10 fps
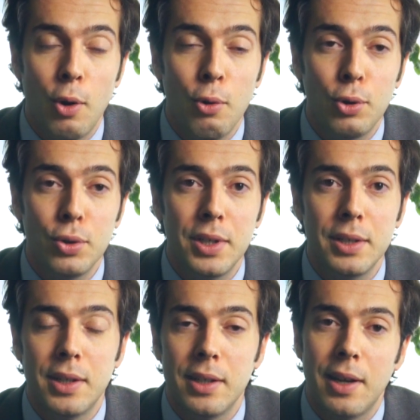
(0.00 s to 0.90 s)

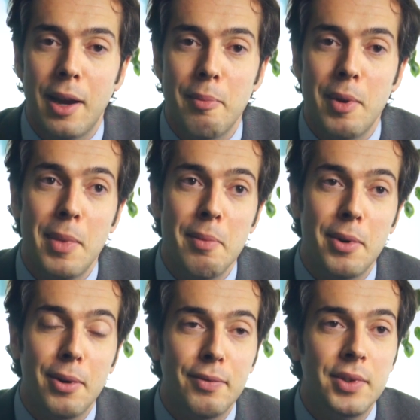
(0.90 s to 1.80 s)
Concluding that I am a
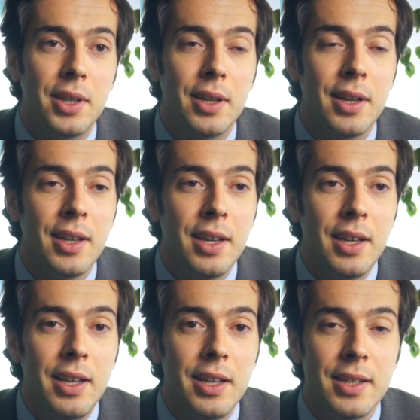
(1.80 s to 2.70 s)
member of the
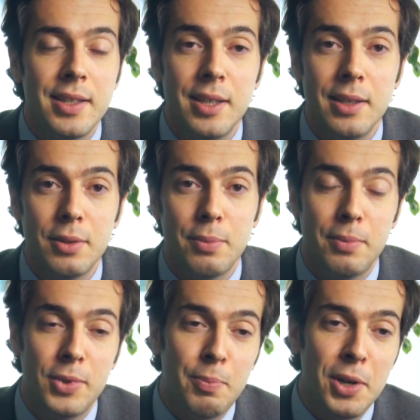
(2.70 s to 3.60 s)

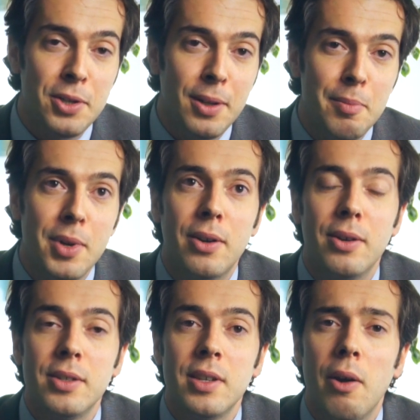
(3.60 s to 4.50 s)
ESC, especially
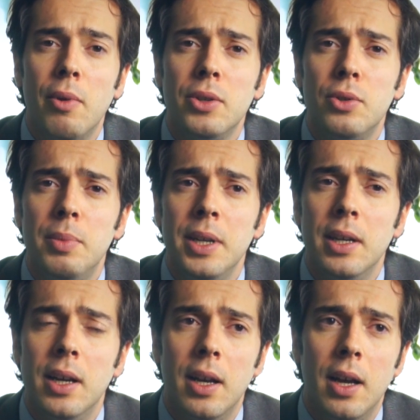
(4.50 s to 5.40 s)
because I want to
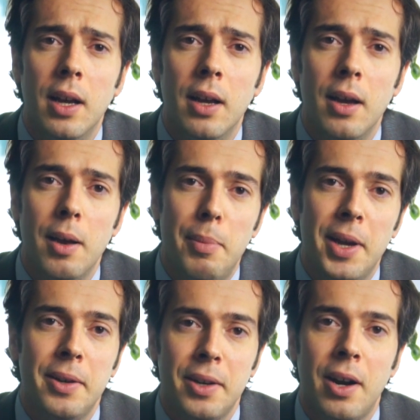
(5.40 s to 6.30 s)
be a
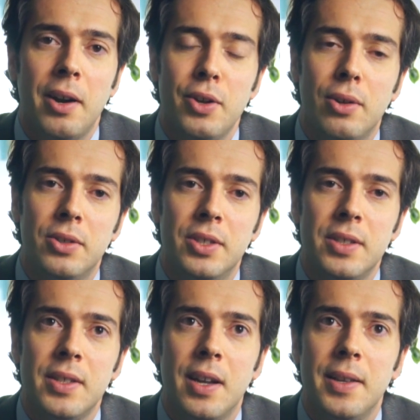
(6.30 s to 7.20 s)
better
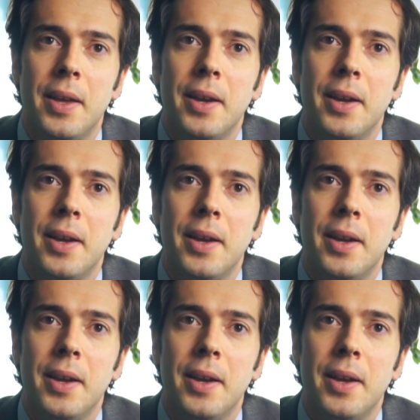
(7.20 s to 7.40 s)
cardiologist, I